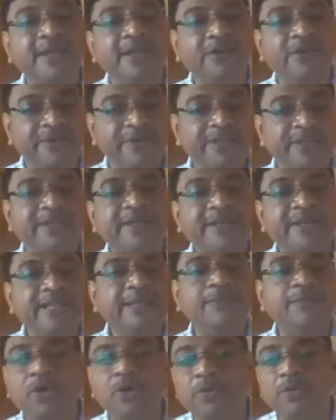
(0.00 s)
when the
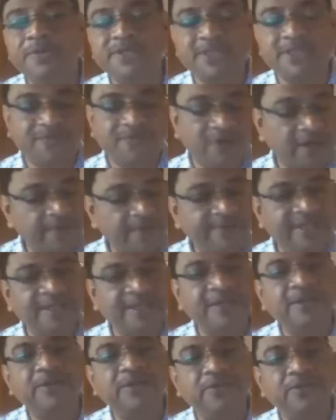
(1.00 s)
deep lobe is involved,
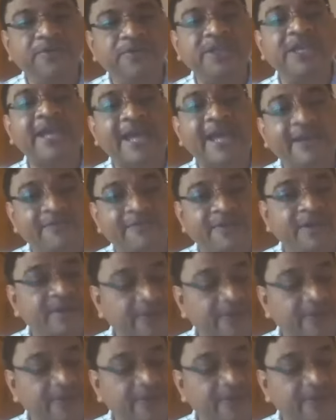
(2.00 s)
then we have a